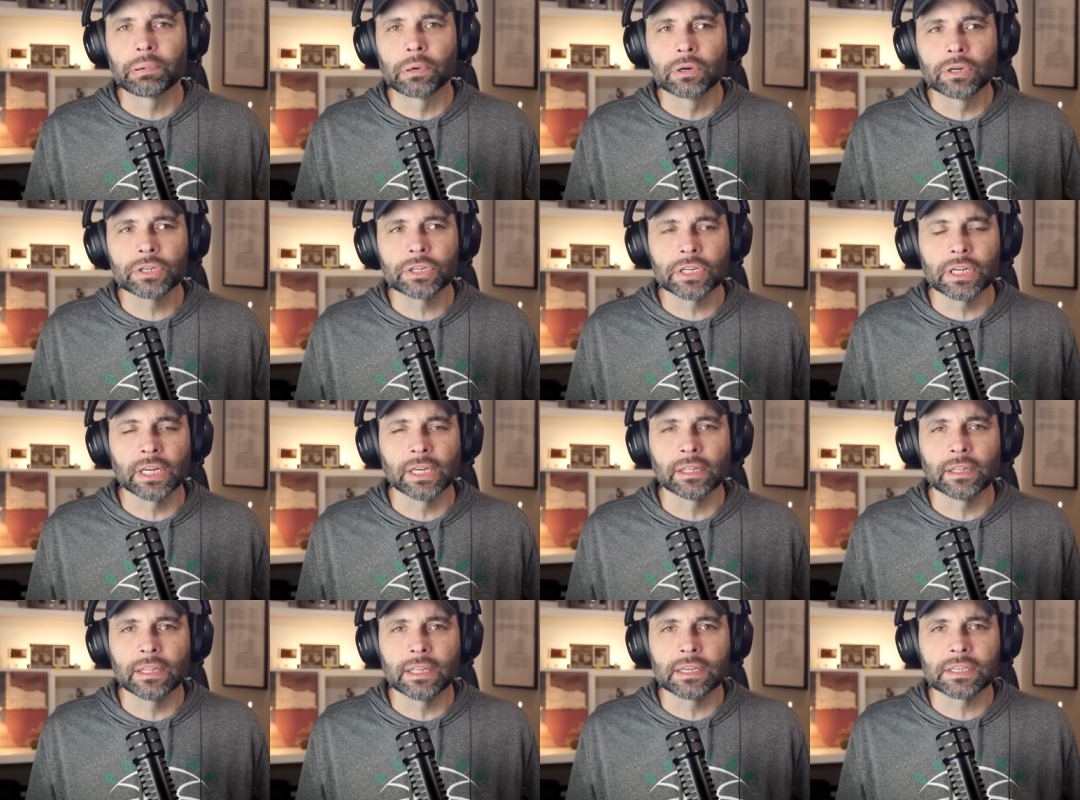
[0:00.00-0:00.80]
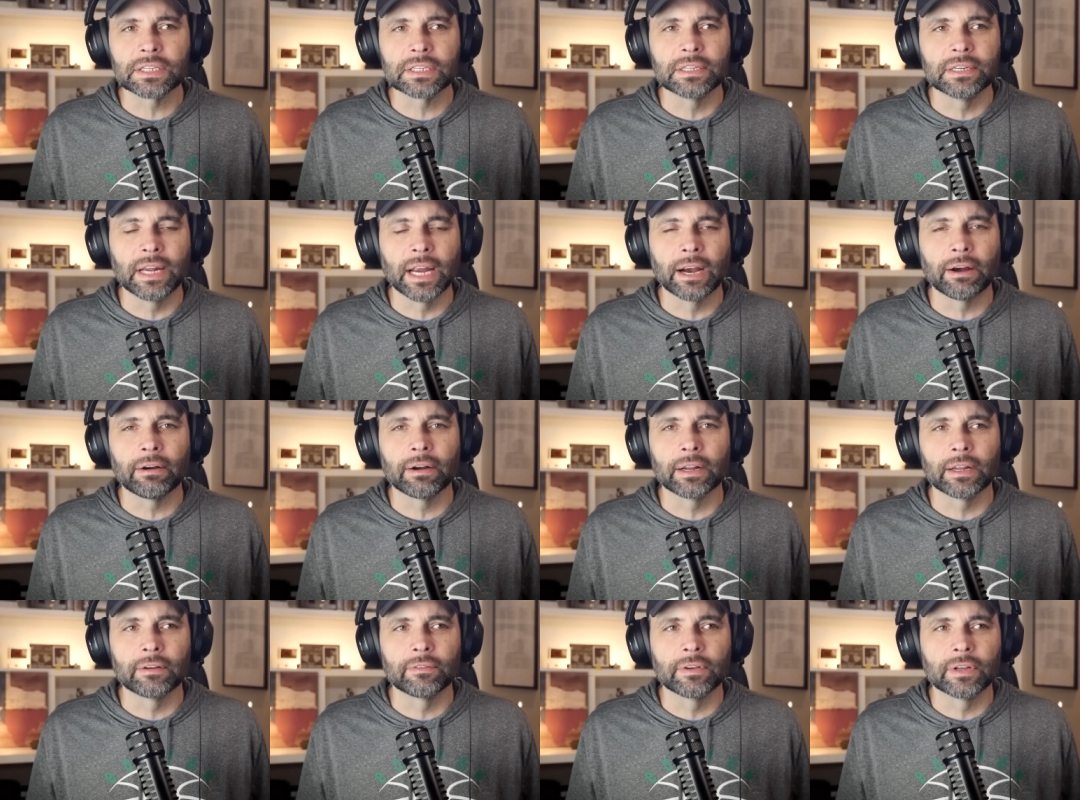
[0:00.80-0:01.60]
pushing this
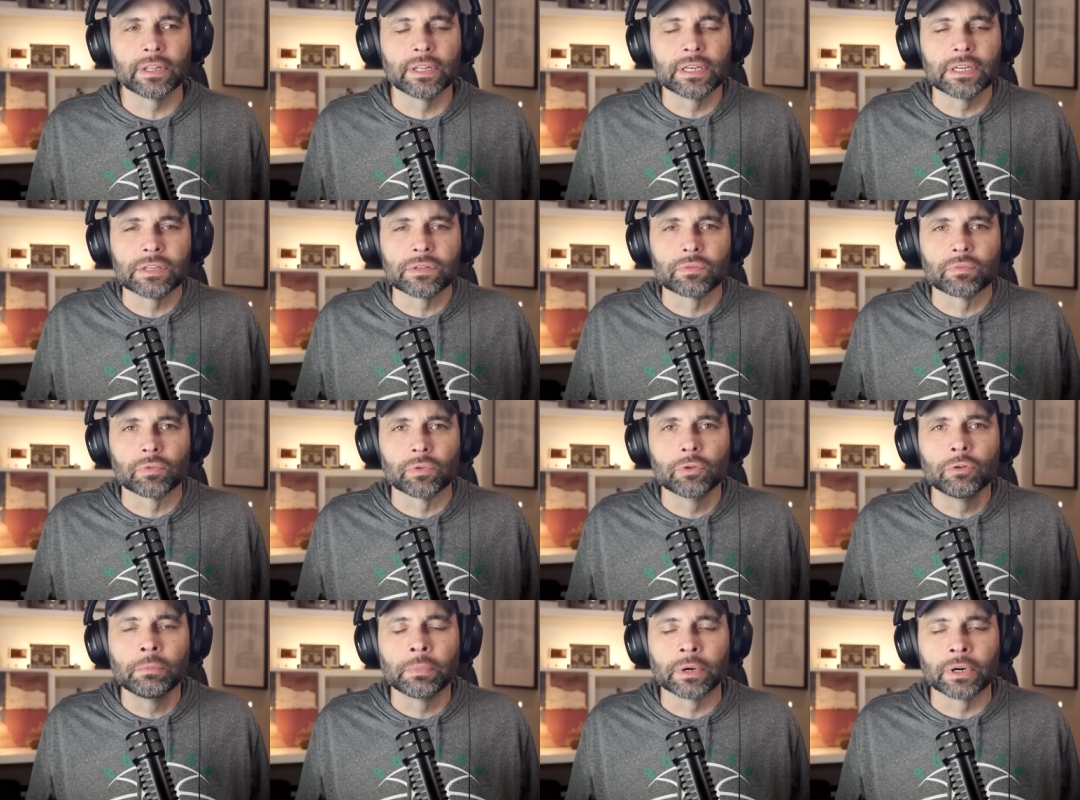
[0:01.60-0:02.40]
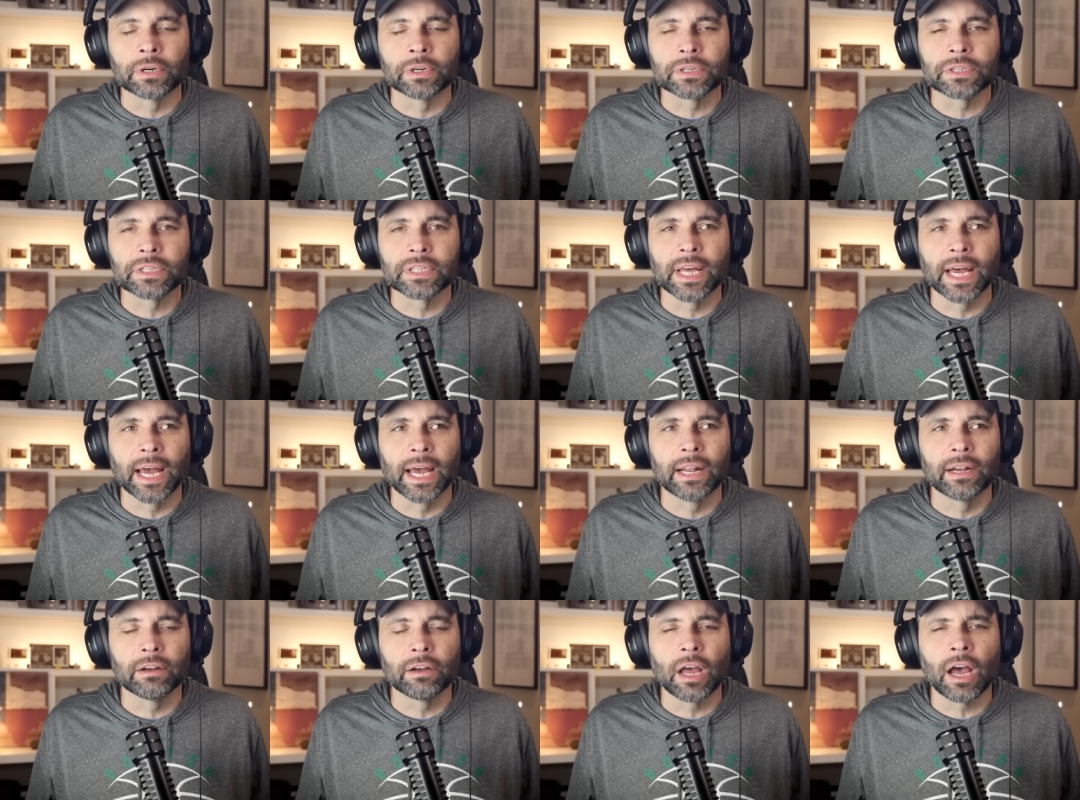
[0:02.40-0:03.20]
narrative and these rumors
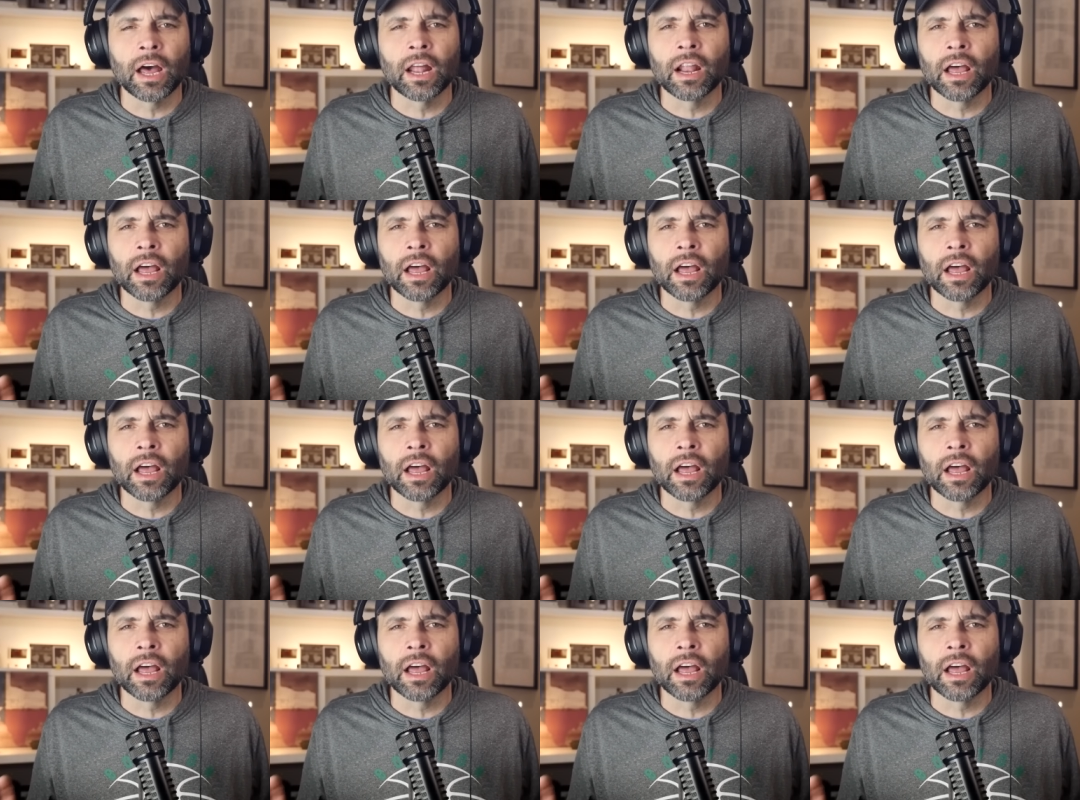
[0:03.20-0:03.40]
that, no,